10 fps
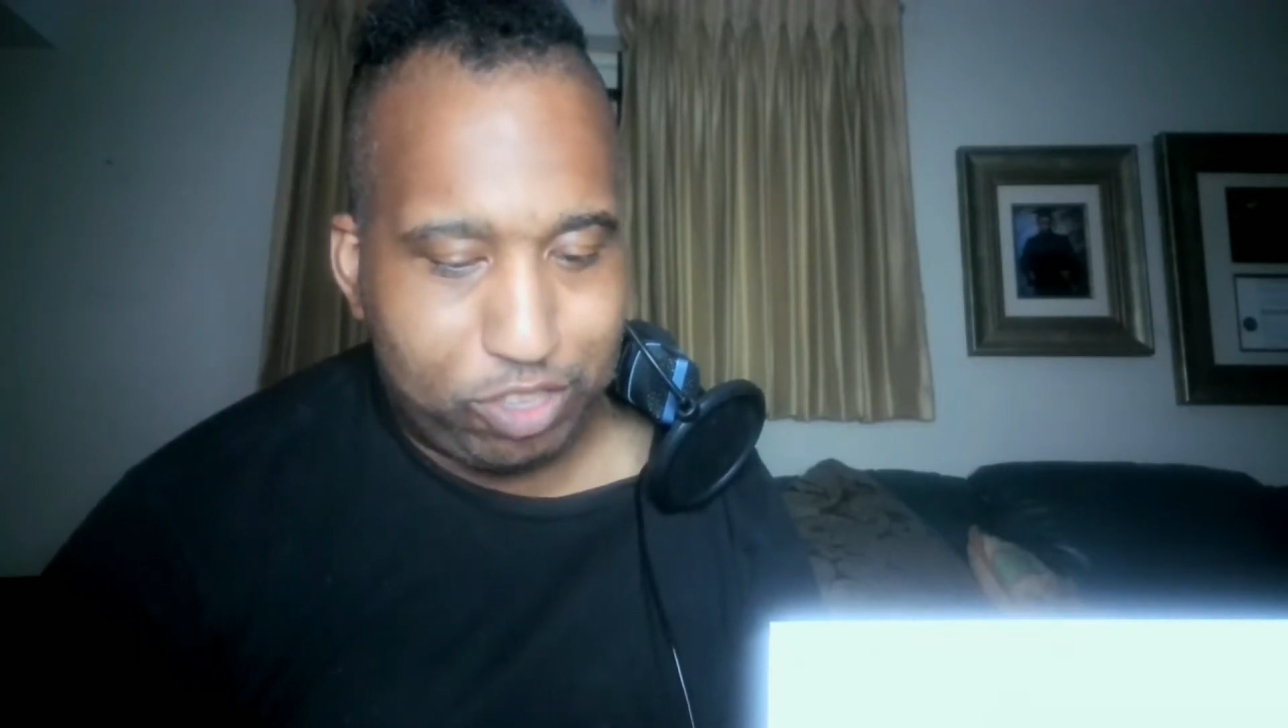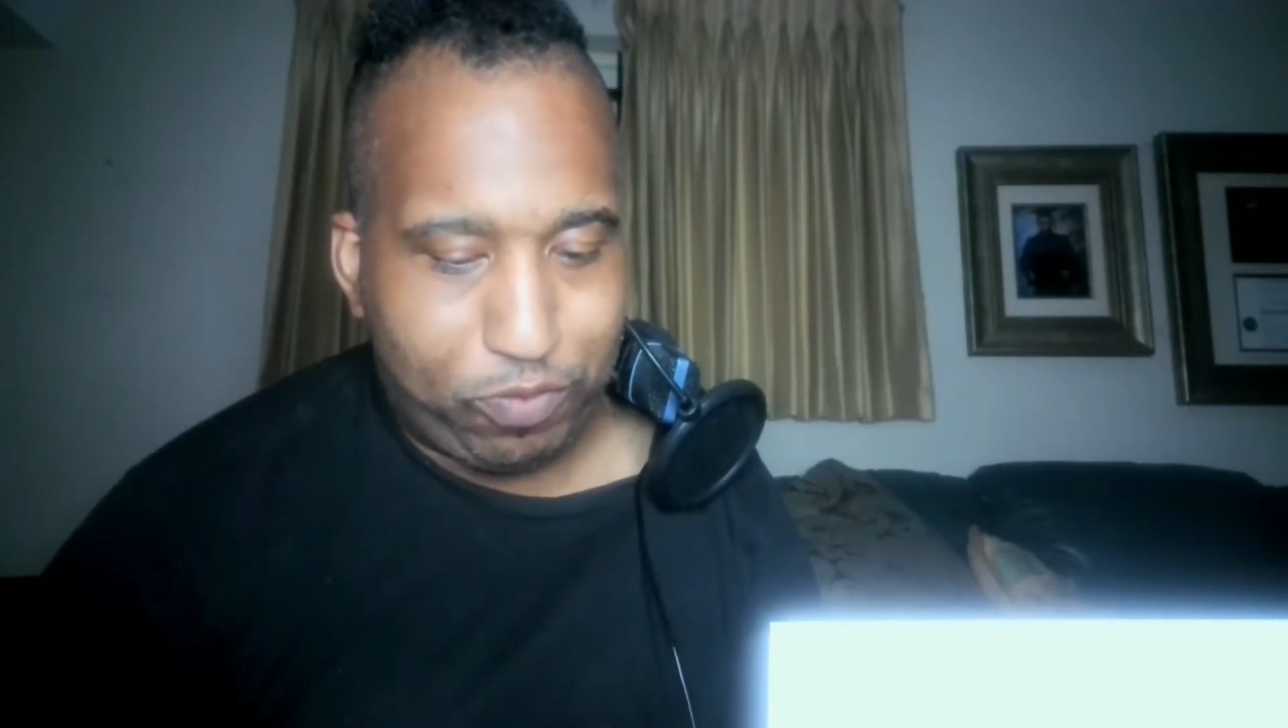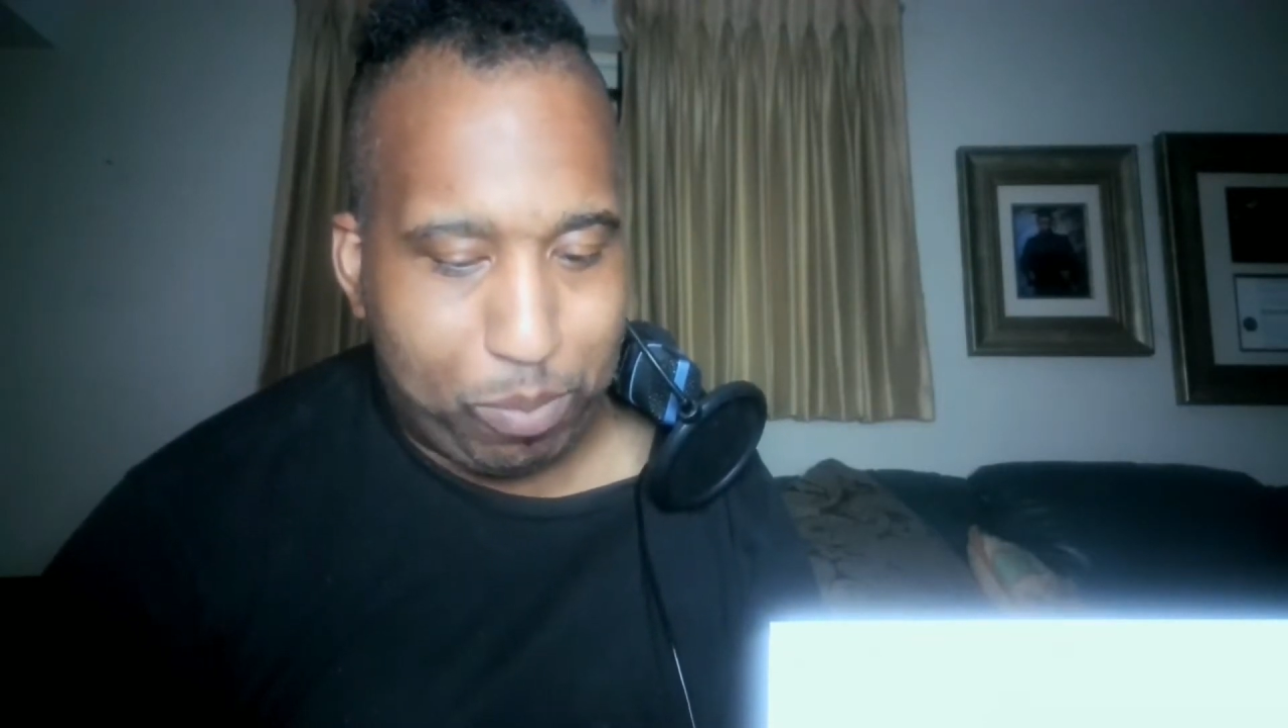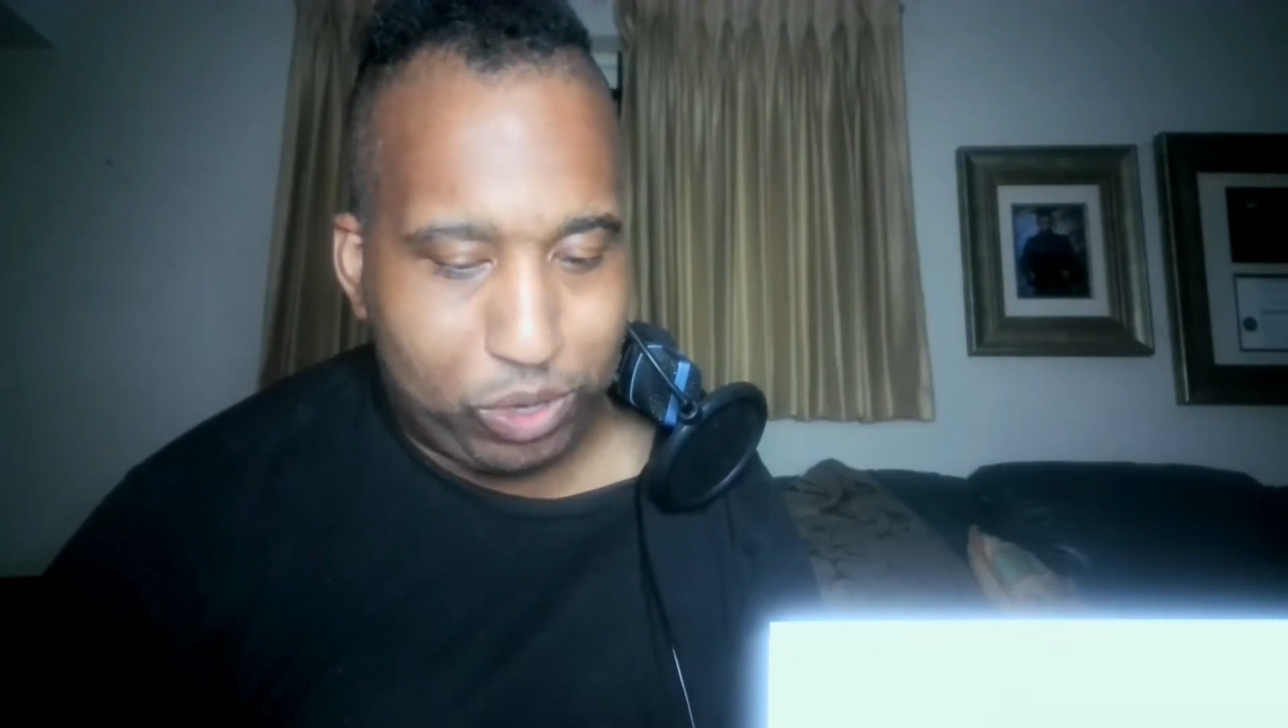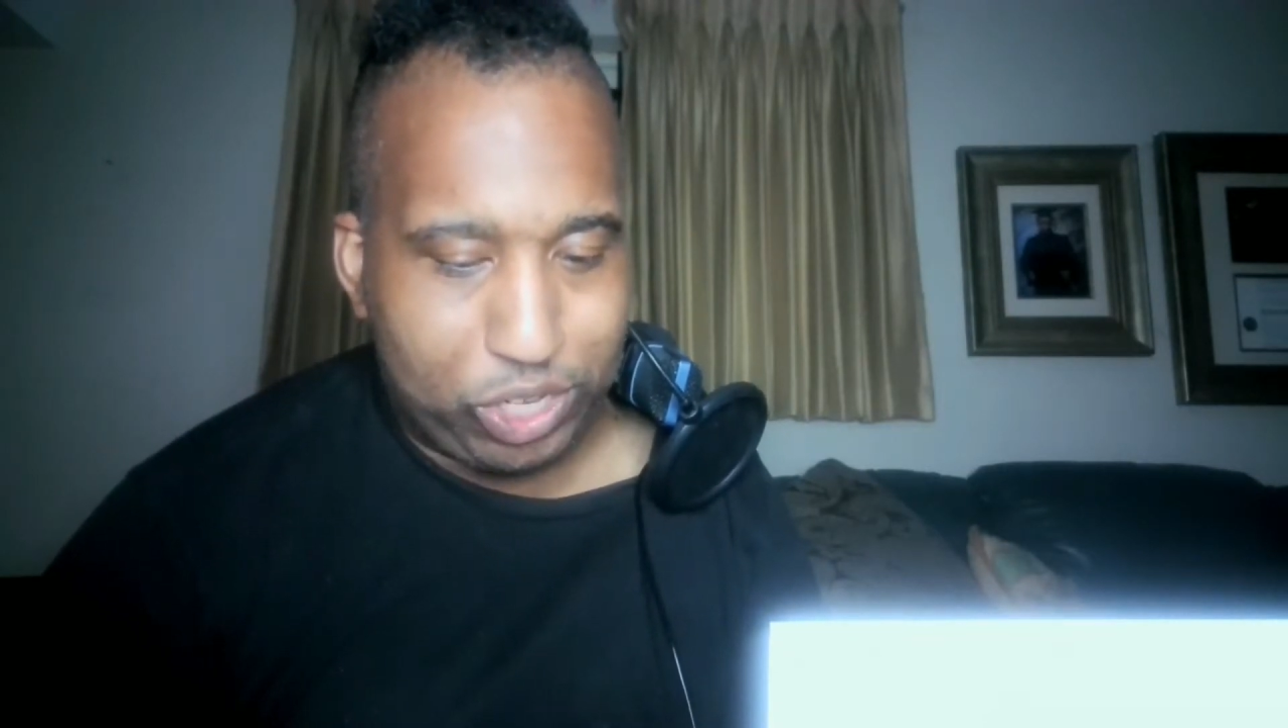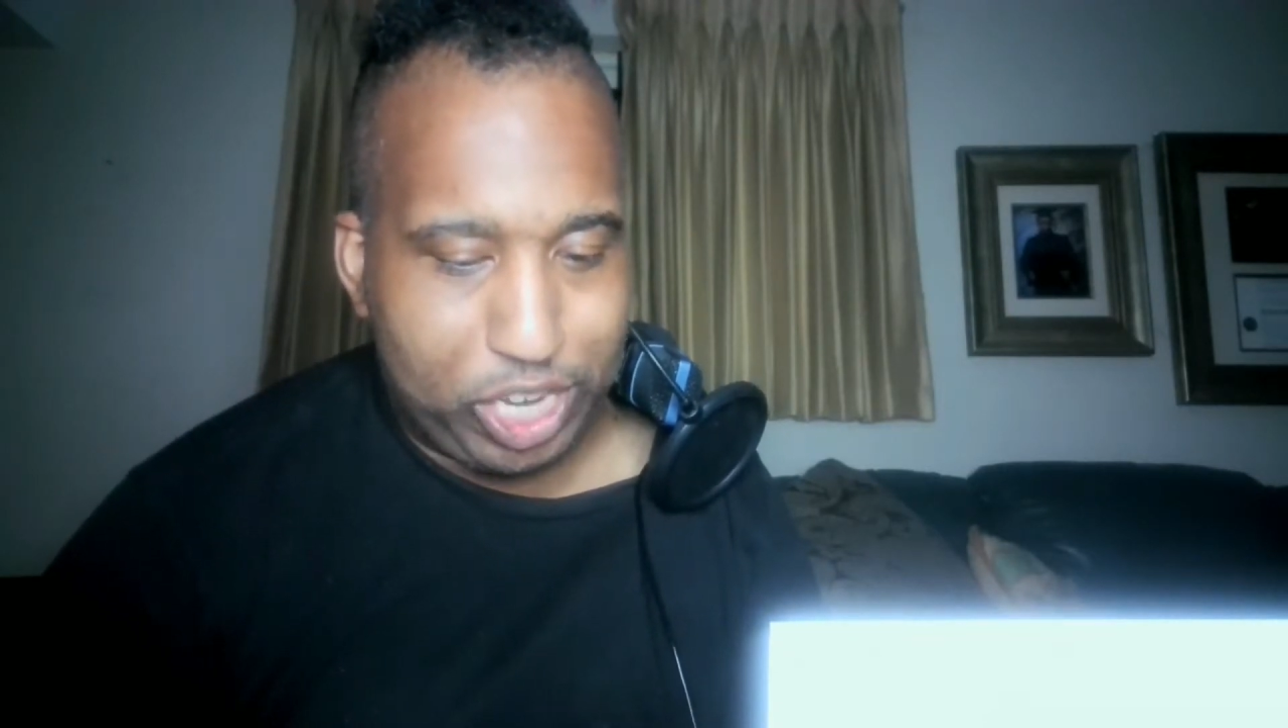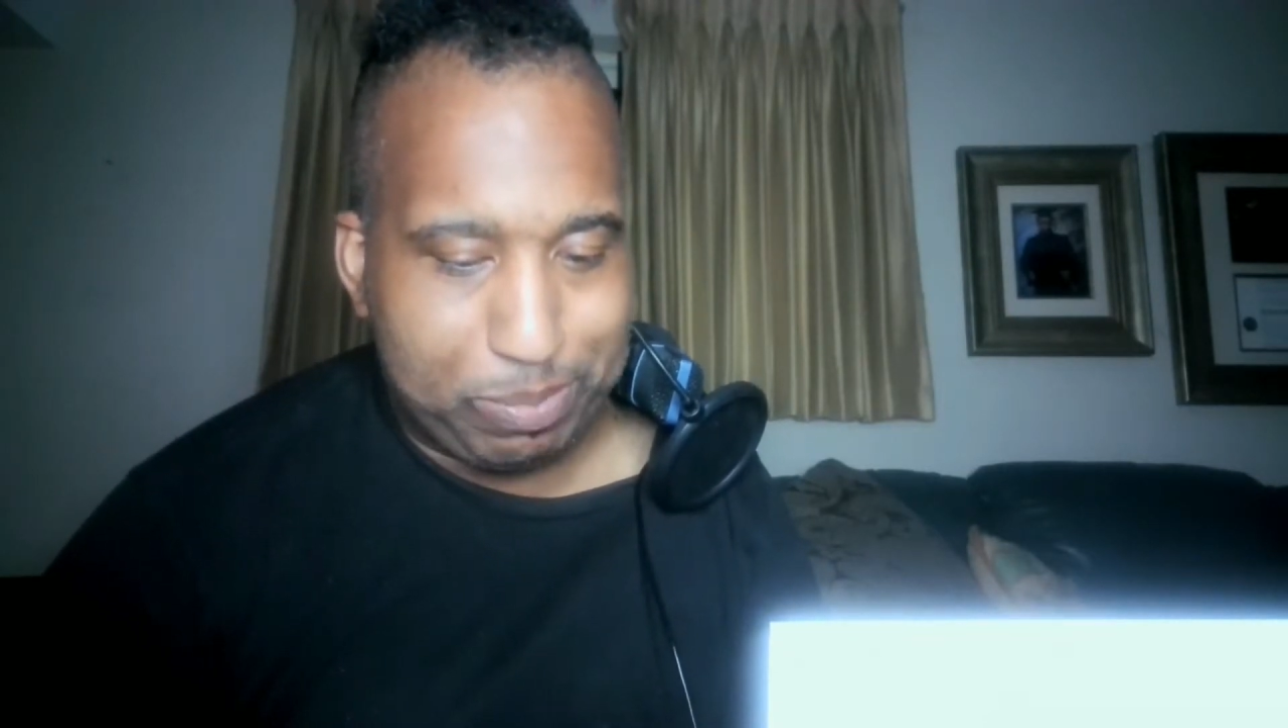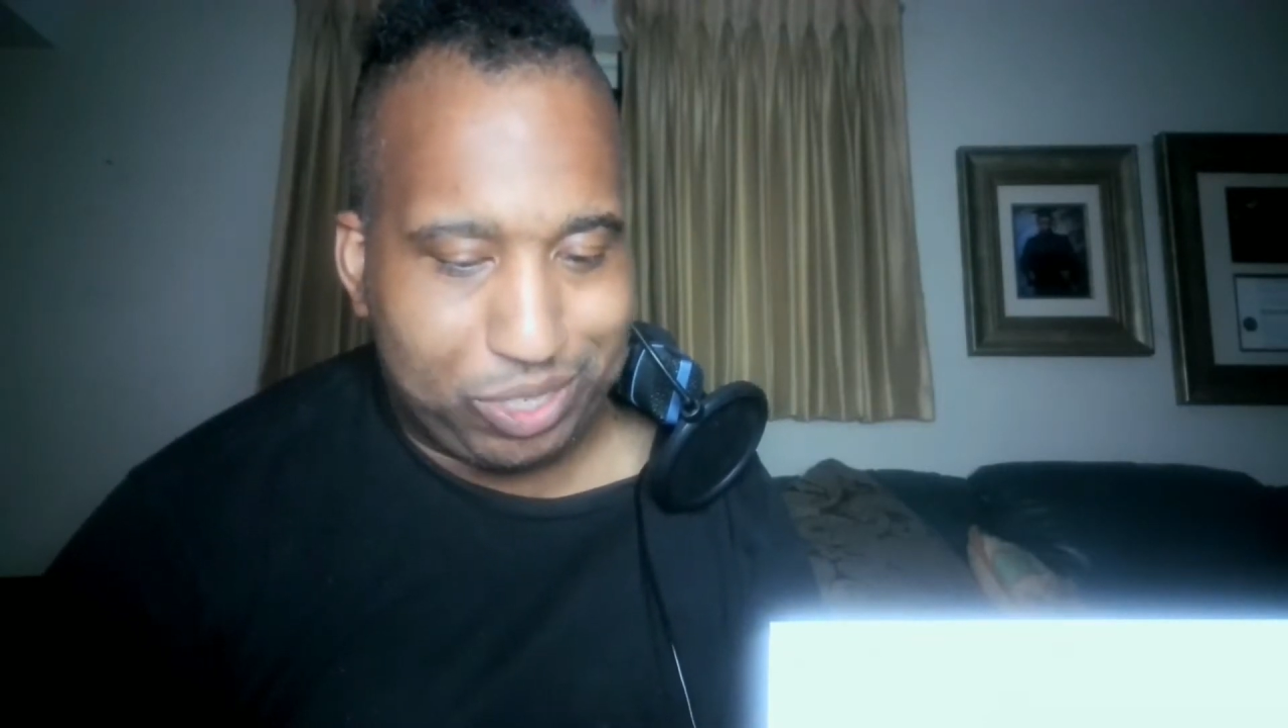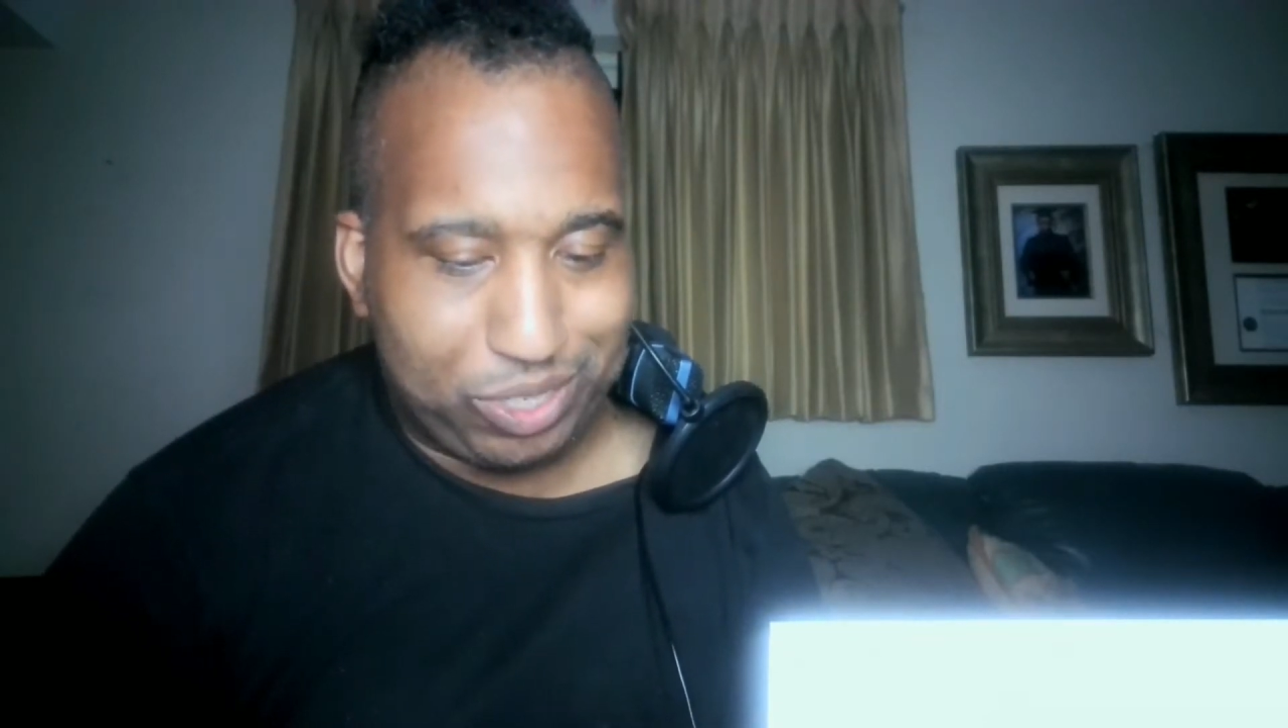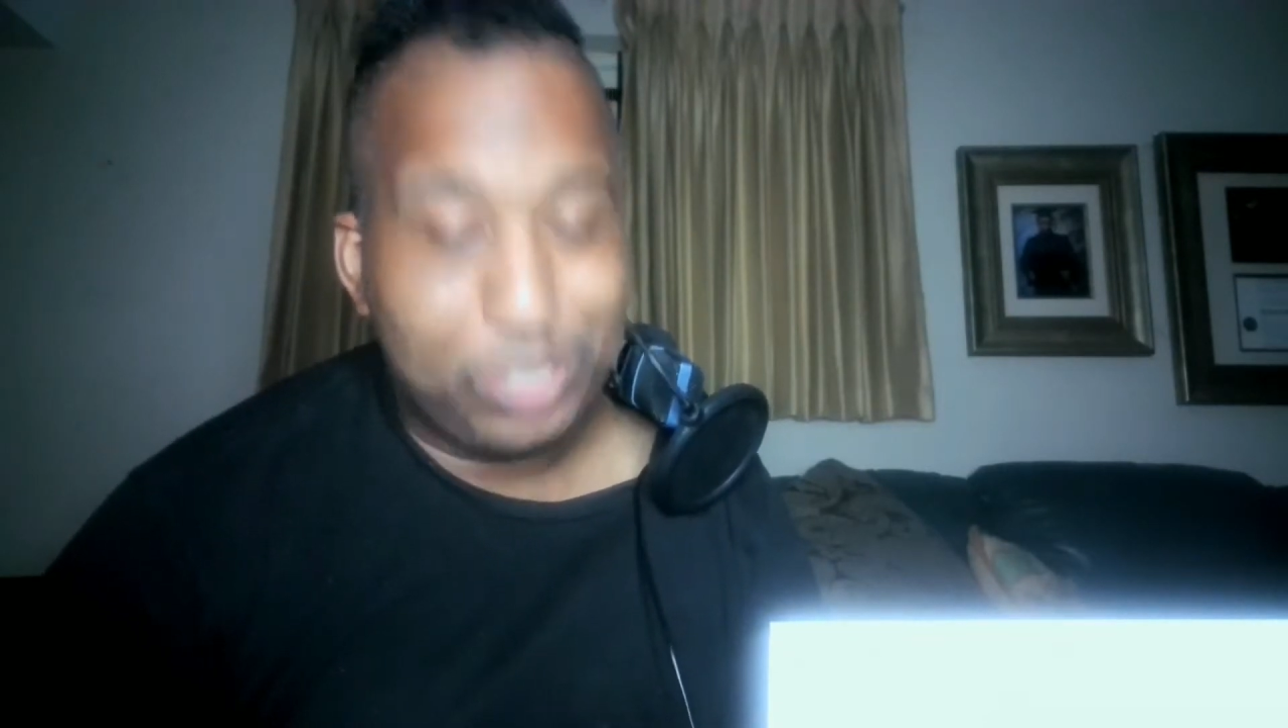for more
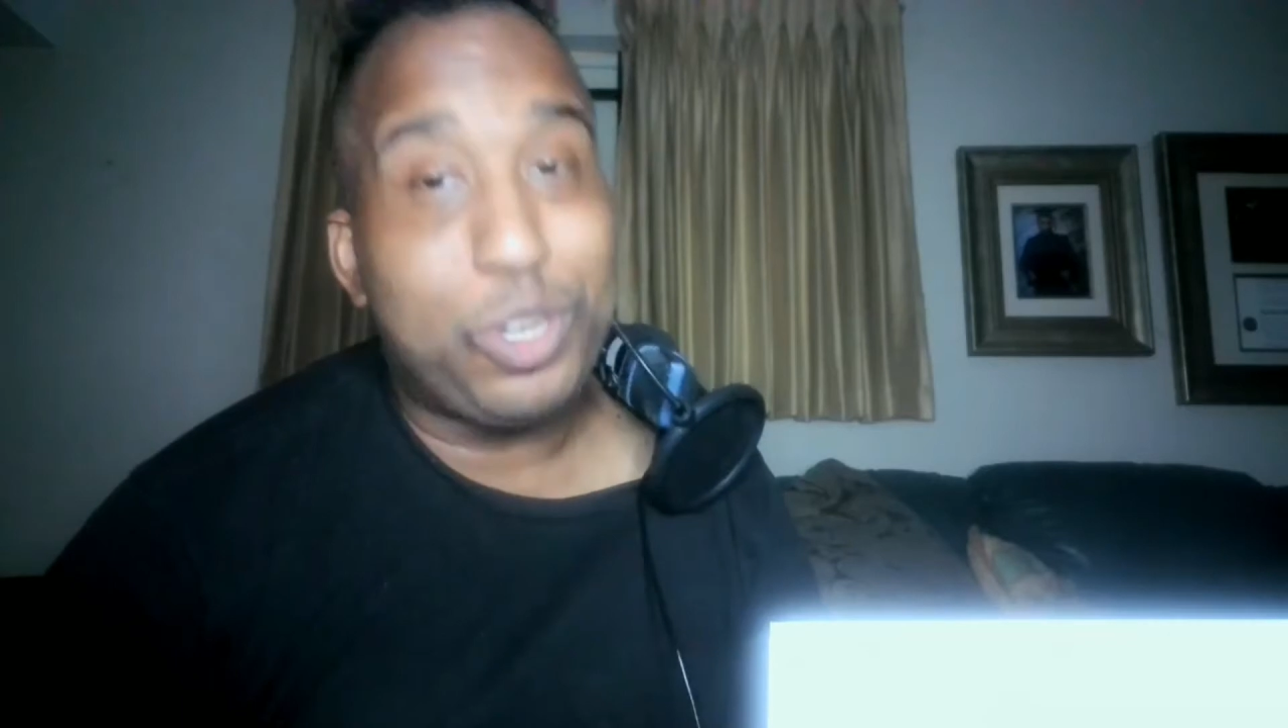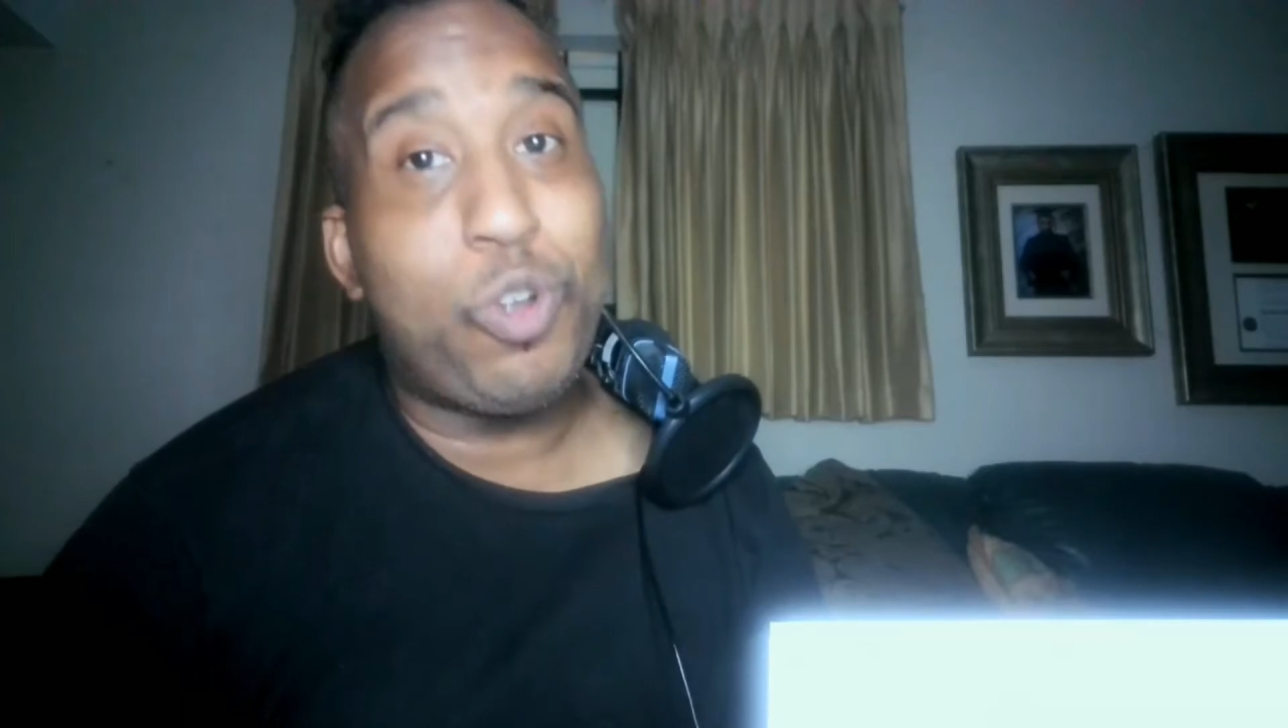tips.